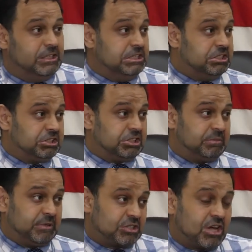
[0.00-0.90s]

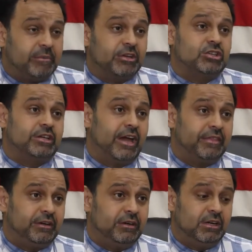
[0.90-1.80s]
leadership is coming
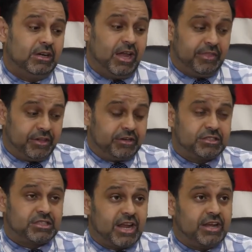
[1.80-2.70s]
together, and they're
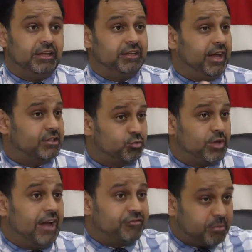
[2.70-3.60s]
understanding, yes, we
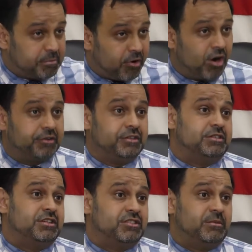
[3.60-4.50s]
have to be part of the
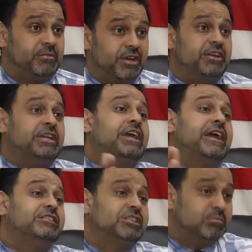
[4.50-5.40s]
system. They're
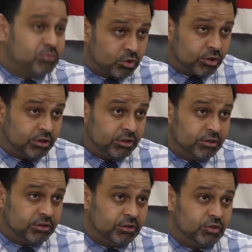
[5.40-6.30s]
engaging more
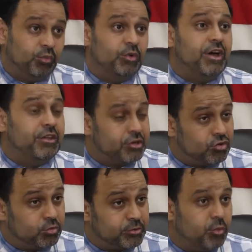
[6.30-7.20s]
with other
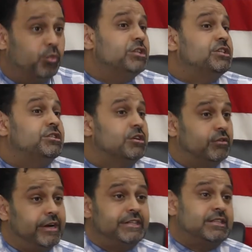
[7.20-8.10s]
groups, which is the
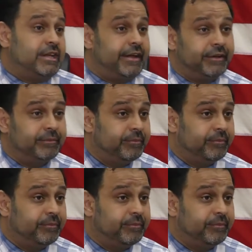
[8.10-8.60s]
greatest thing.